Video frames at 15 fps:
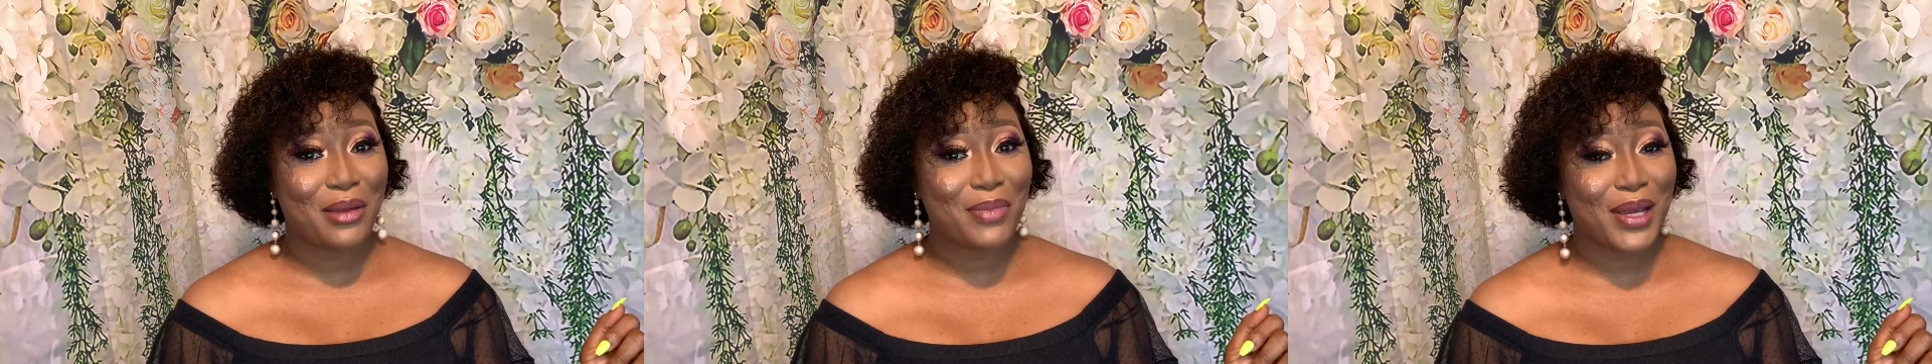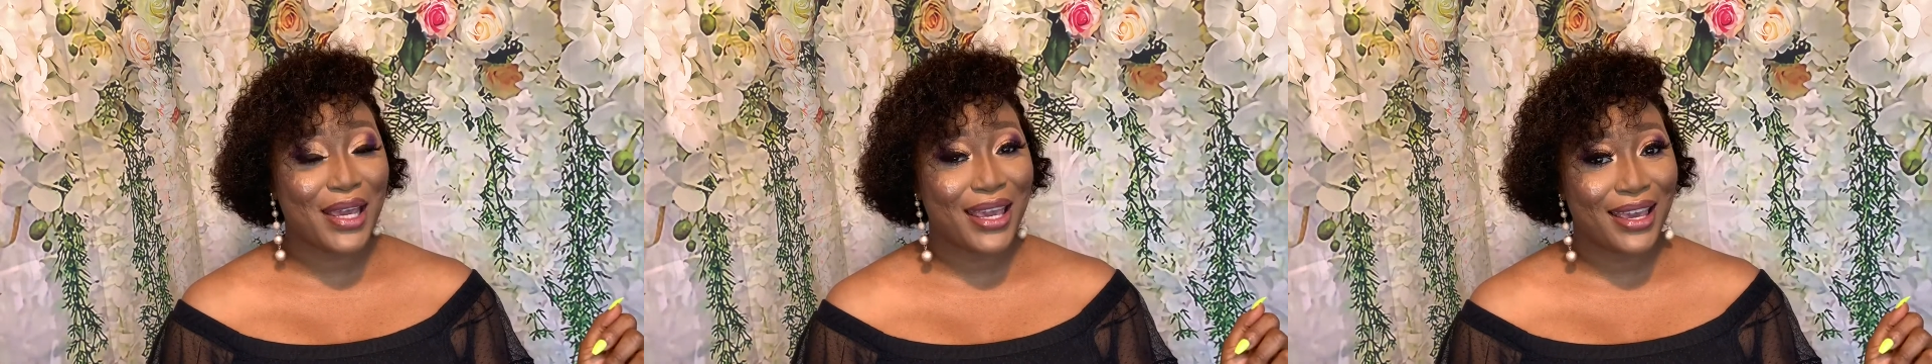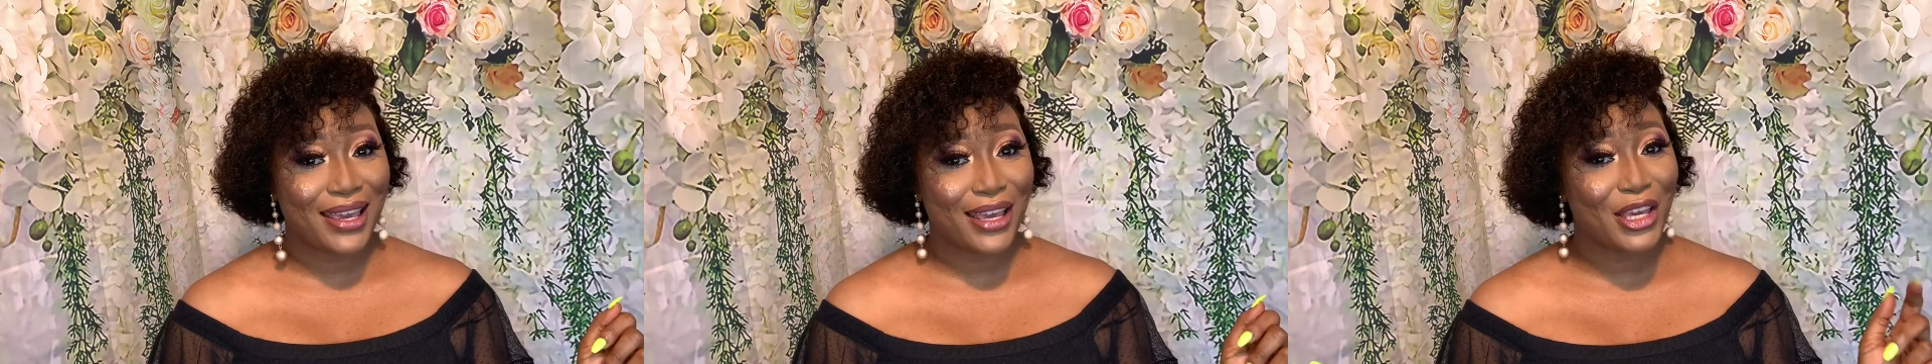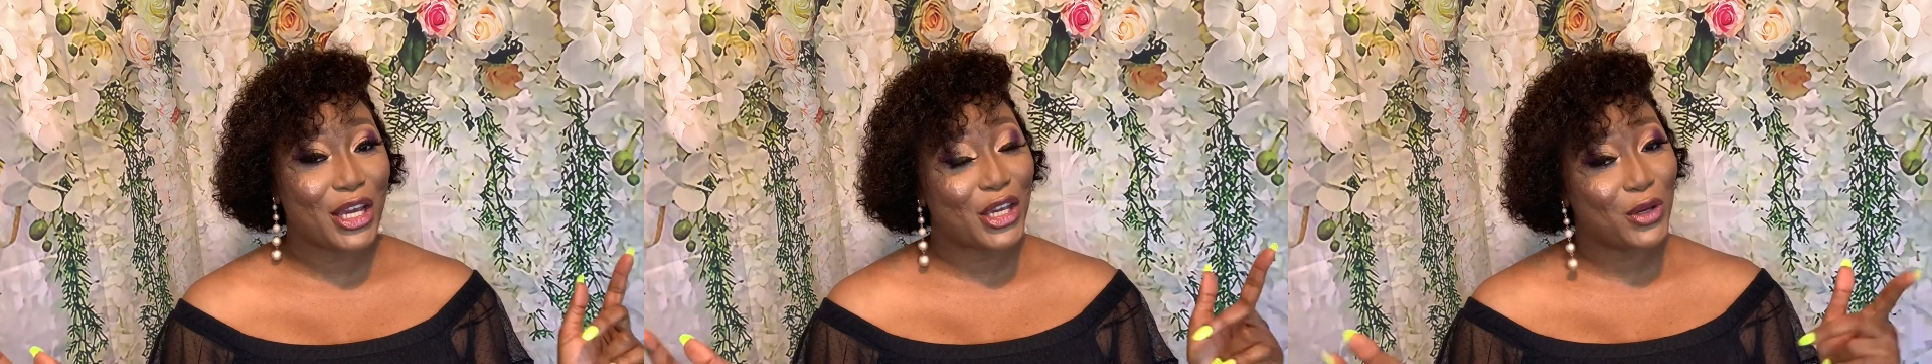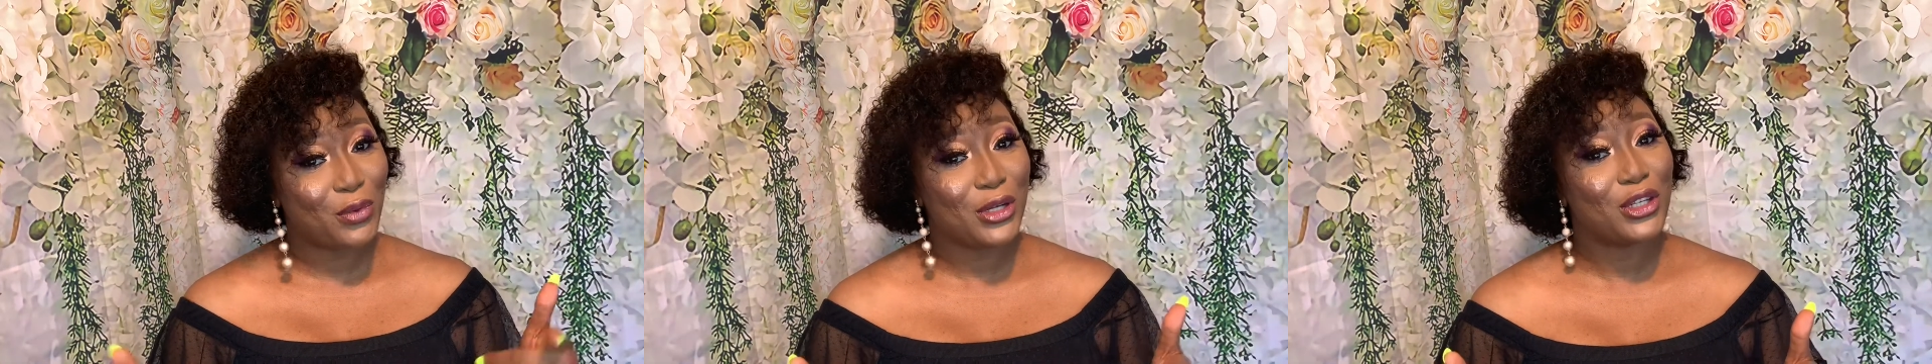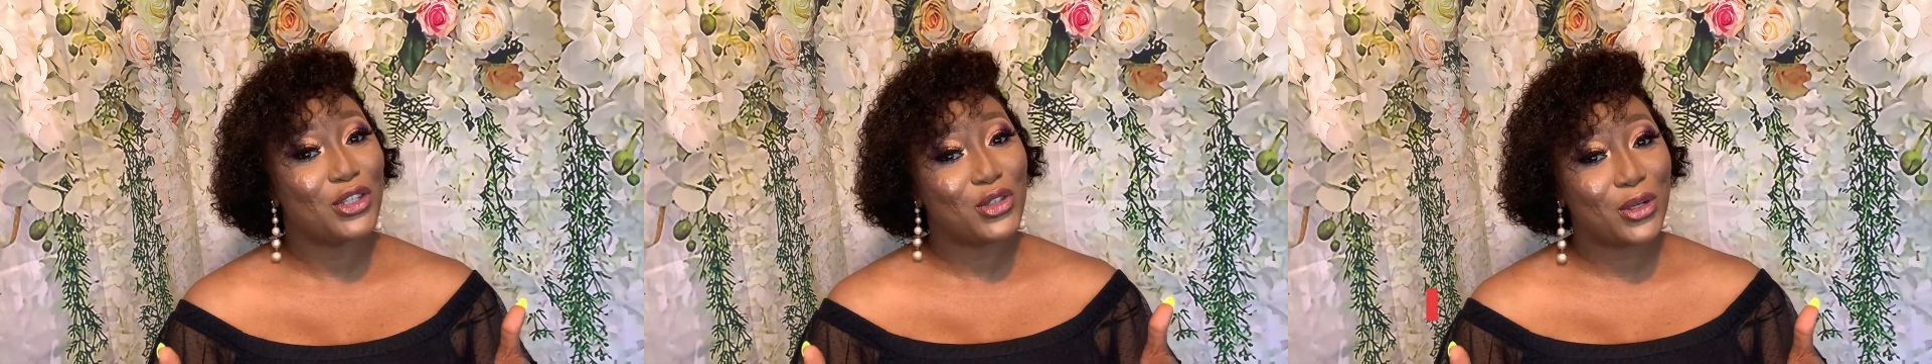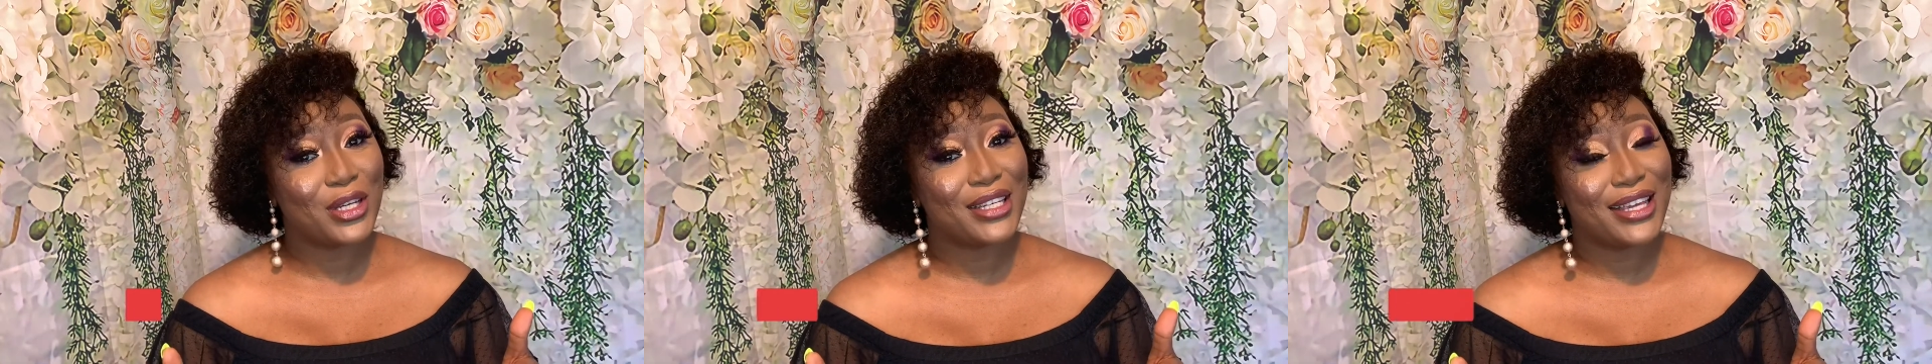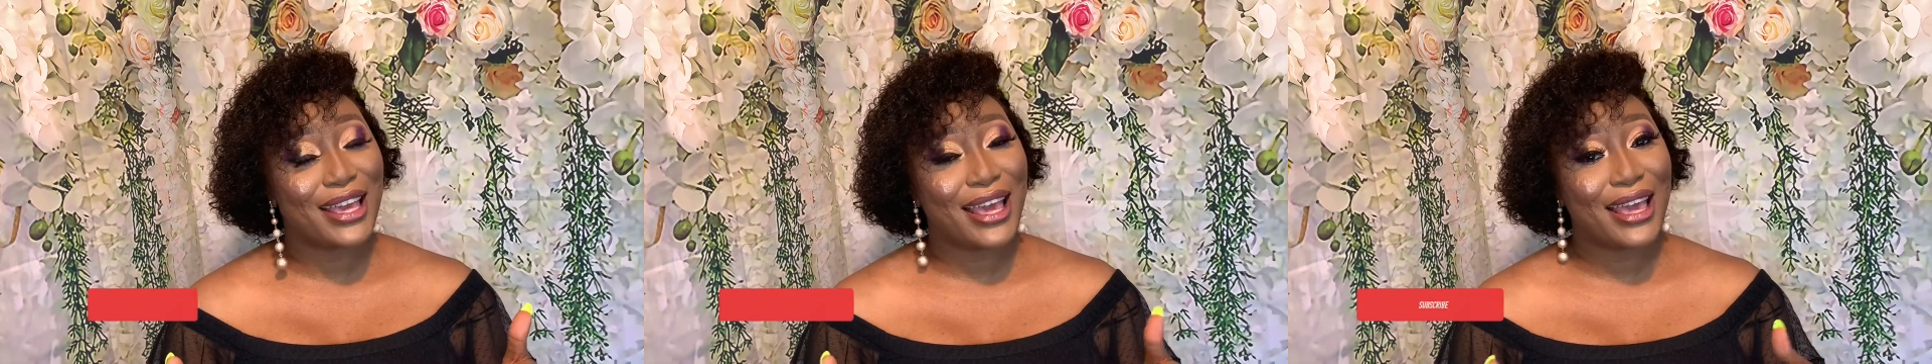here and you want to join the
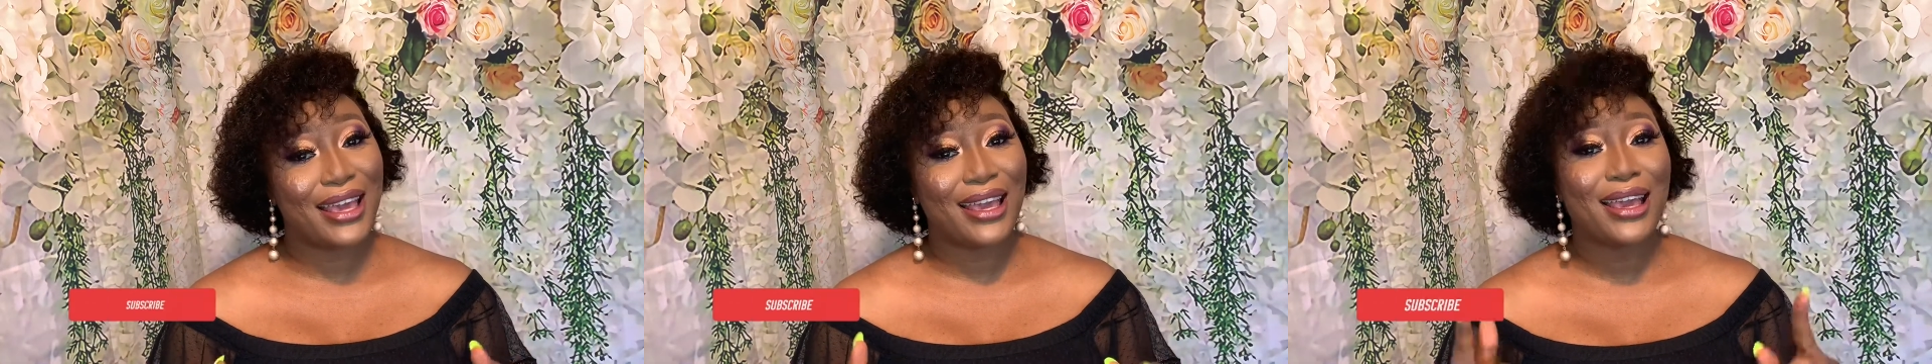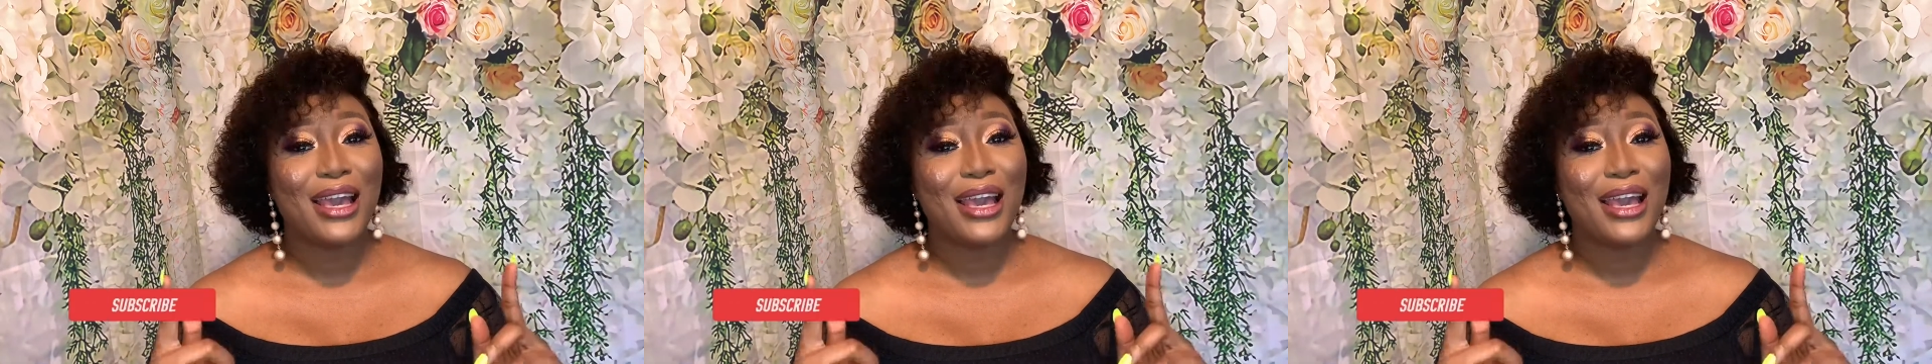gang,